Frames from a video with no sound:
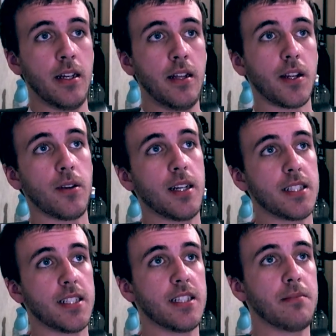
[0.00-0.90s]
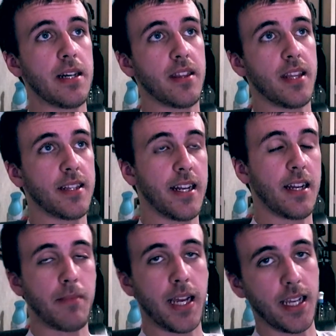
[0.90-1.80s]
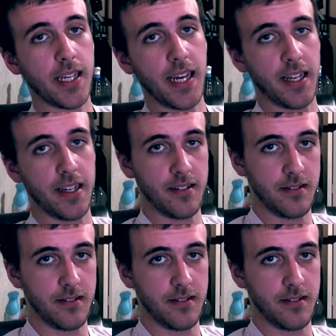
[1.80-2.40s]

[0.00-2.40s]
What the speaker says: the criticism I think that it might get